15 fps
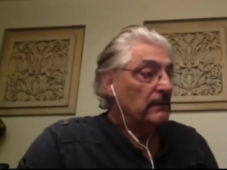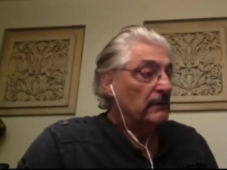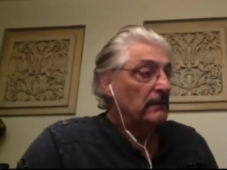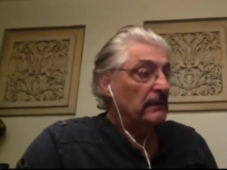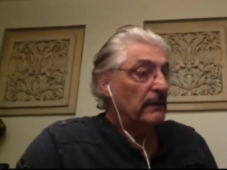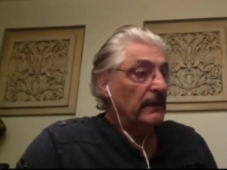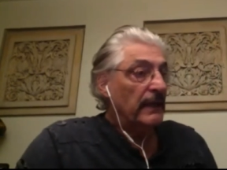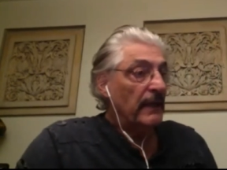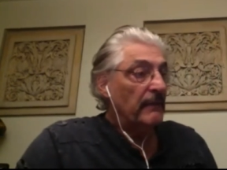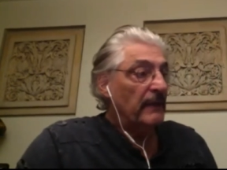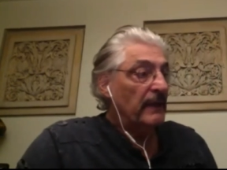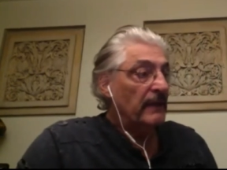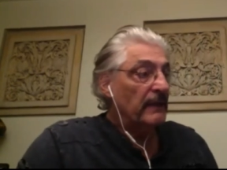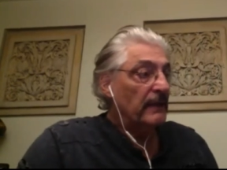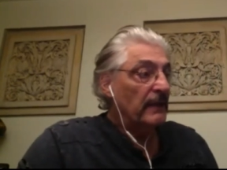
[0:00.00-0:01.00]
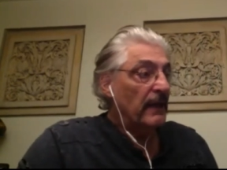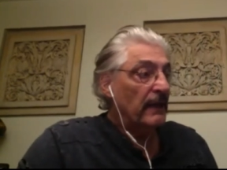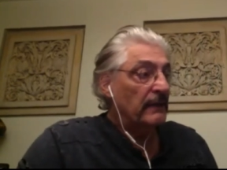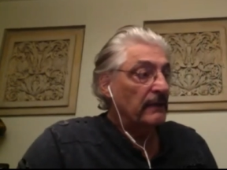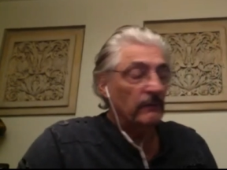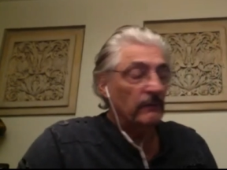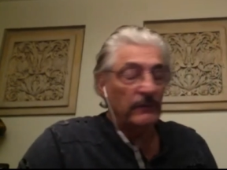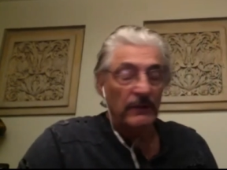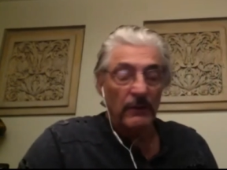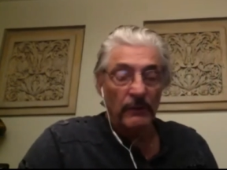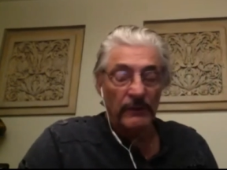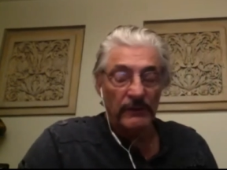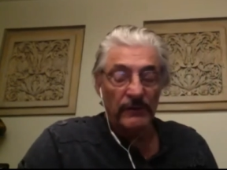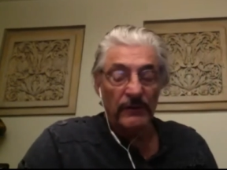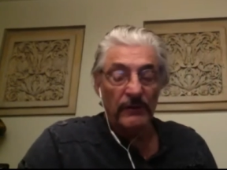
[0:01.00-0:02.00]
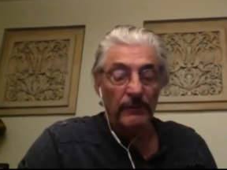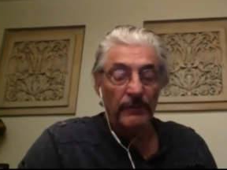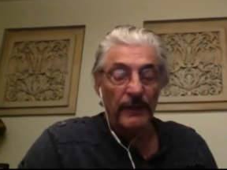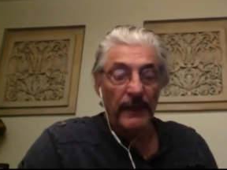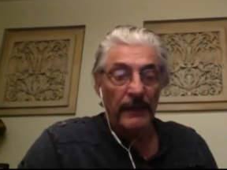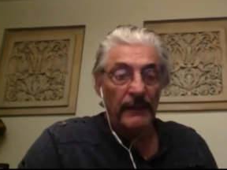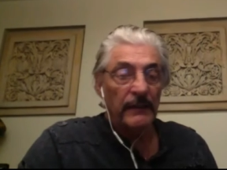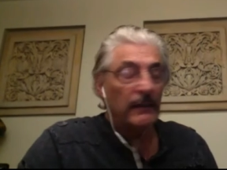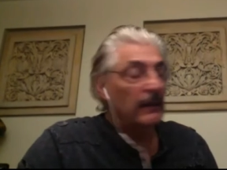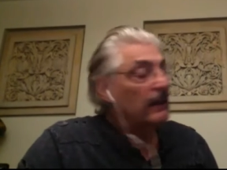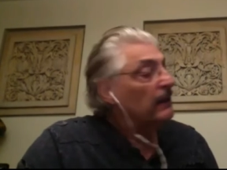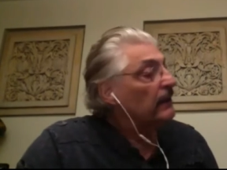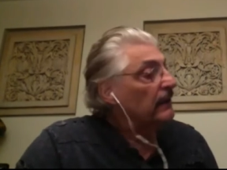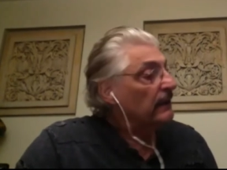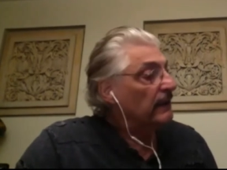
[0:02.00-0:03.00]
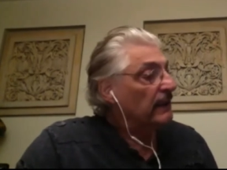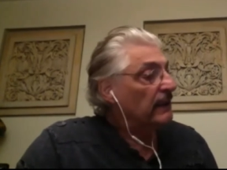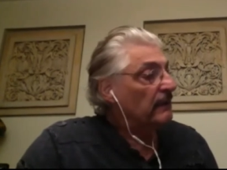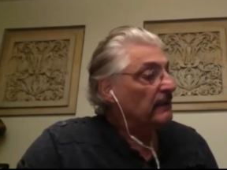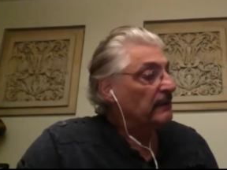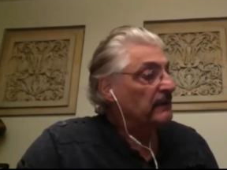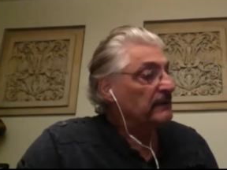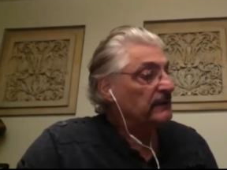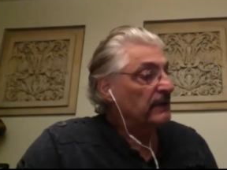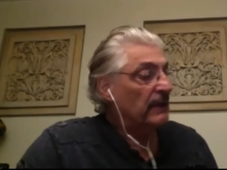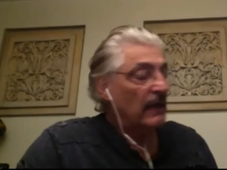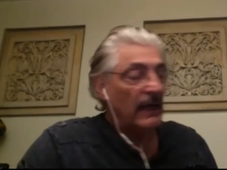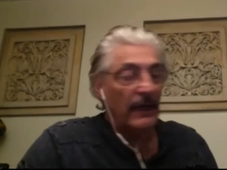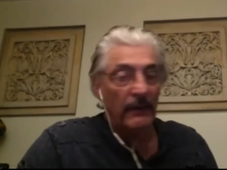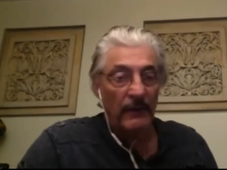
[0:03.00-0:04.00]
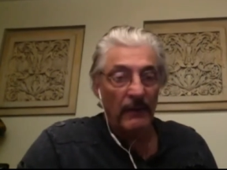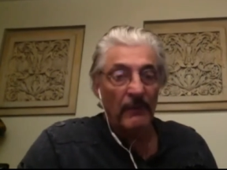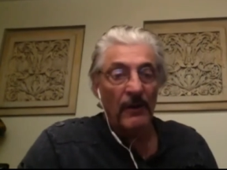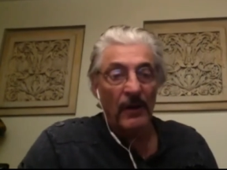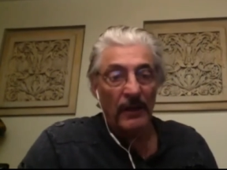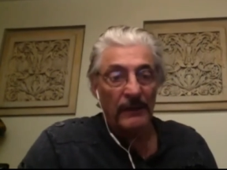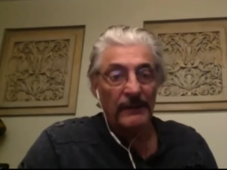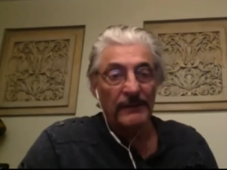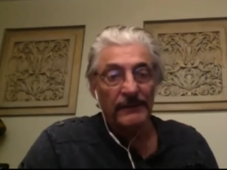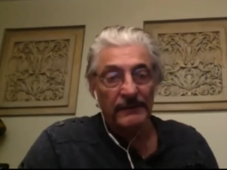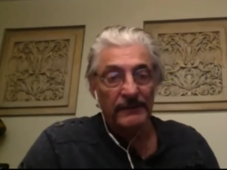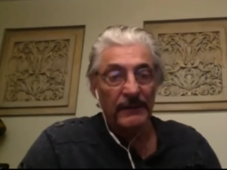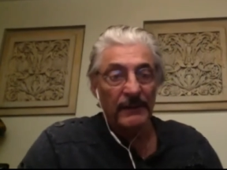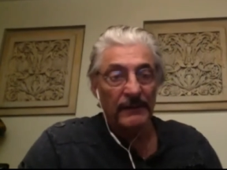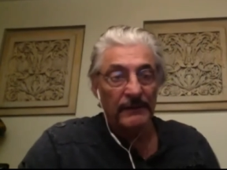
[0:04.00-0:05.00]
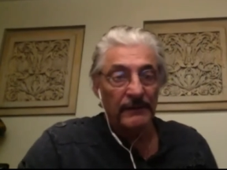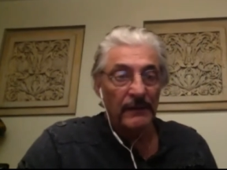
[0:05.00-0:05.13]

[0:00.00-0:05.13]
they came in, and I, you know, we took a break, and they come up to say, "Hi, I'm Mark," and uh,